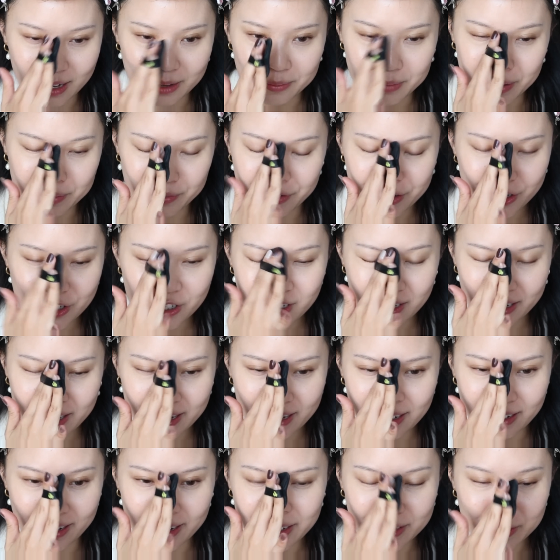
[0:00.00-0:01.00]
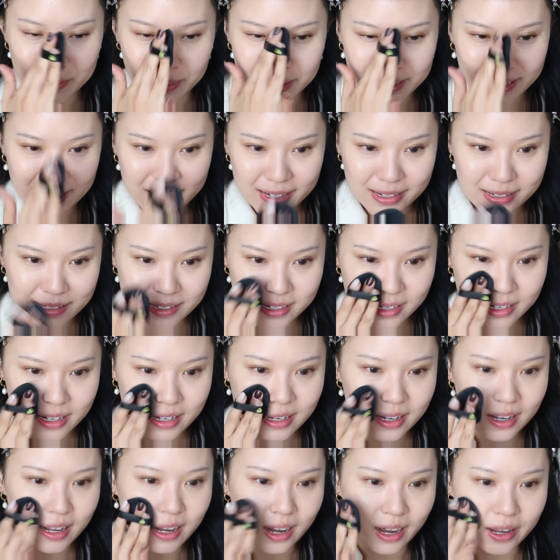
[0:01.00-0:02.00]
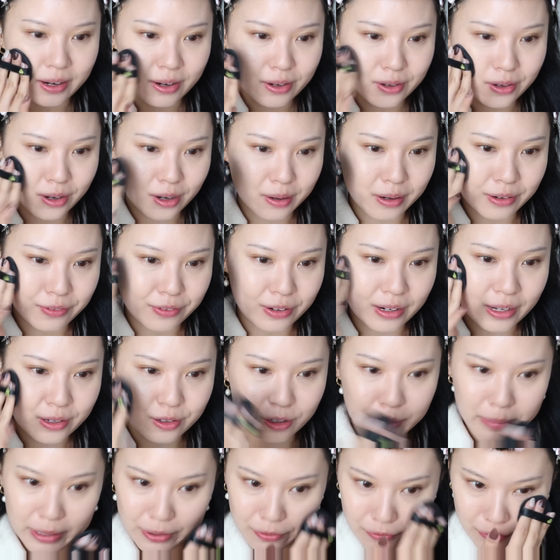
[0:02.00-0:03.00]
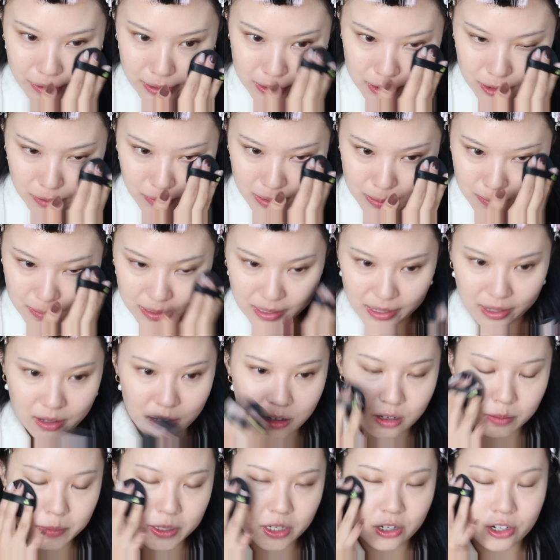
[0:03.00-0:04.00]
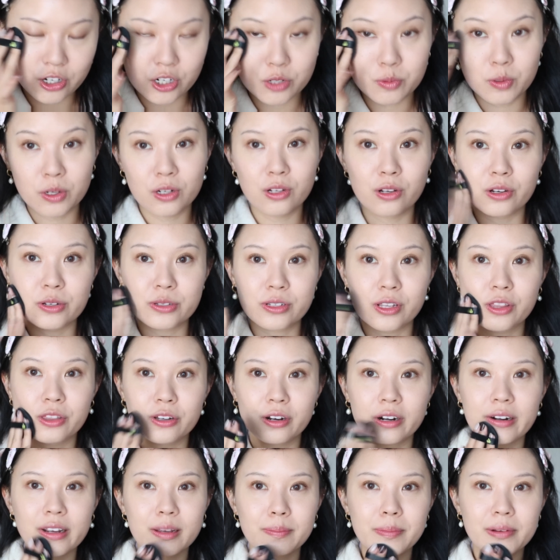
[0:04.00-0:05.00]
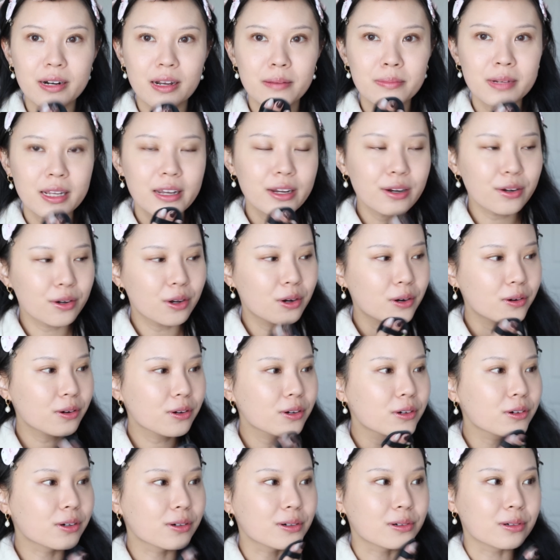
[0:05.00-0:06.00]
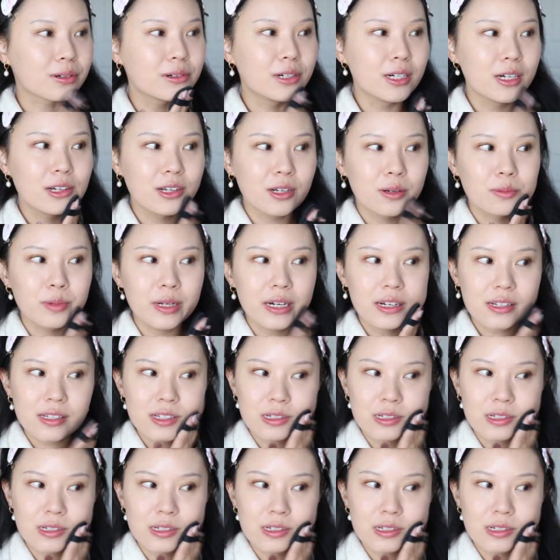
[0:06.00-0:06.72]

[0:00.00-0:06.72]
I'm officially late 20s. I don't know, I feel like all my friends always be like, oh my gosh, we're close to 30, but I'm like, no, we are